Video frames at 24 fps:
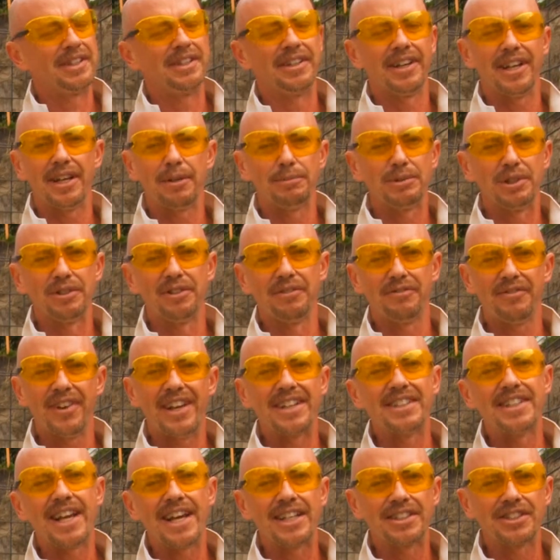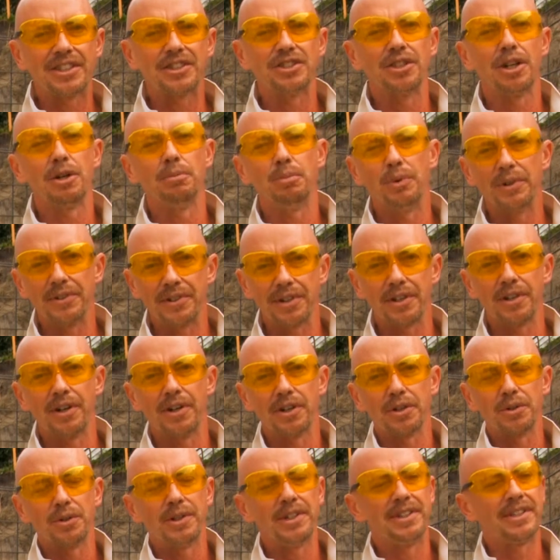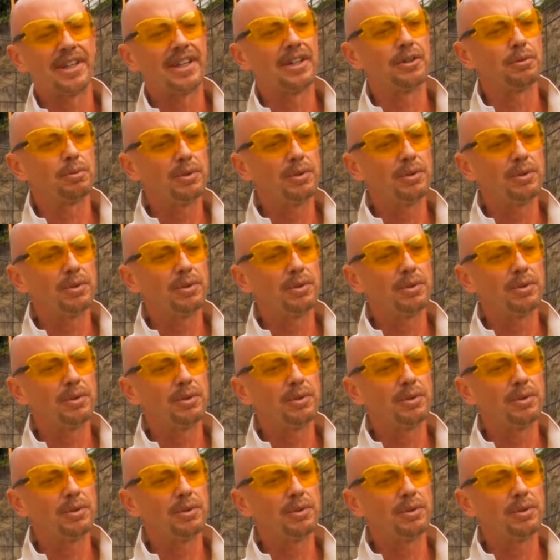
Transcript: an absolutely fantastic job with the concrete and the